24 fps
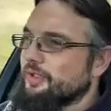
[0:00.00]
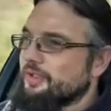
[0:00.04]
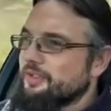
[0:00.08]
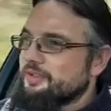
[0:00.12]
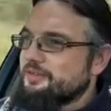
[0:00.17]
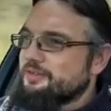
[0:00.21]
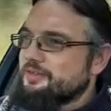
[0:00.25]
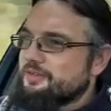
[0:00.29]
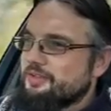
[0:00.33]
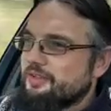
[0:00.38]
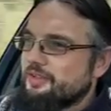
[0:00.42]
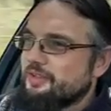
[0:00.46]
It
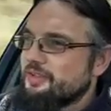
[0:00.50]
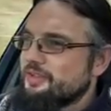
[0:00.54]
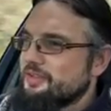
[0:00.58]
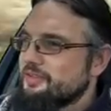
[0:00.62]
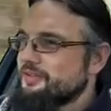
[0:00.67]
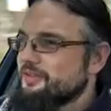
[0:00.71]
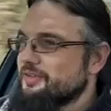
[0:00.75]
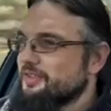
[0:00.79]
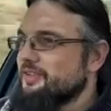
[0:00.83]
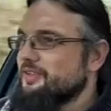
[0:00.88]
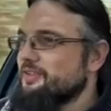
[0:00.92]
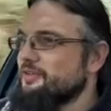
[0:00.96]

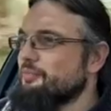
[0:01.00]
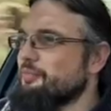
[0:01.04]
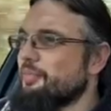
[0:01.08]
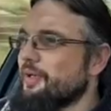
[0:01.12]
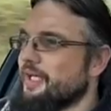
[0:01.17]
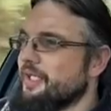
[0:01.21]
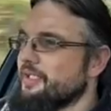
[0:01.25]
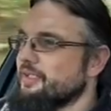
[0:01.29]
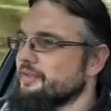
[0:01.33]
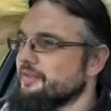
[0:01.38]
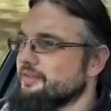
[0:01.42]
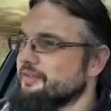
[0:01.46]
turns into
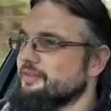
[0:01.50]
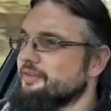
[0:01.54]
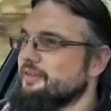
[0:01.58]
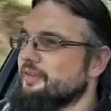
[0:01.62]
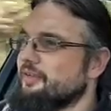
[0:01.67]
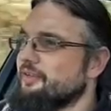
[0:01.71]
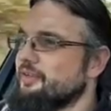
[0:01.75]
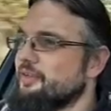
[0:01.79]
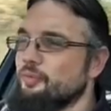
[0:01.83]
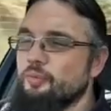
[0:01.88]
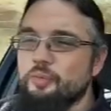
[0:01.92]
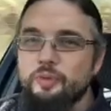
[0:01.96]
bends
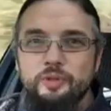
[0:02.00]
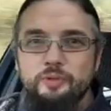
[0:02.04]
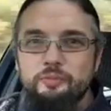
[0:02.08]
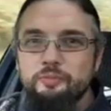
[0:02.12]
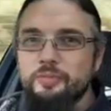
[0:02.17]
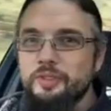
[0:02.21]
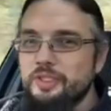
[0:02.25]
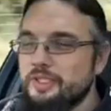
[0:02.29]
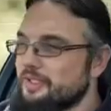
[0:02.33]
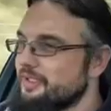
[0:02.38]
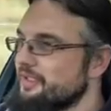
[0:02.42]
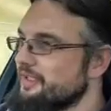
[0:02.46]
like you wouldn't
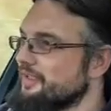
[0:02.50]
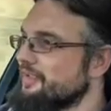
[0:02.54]
believe.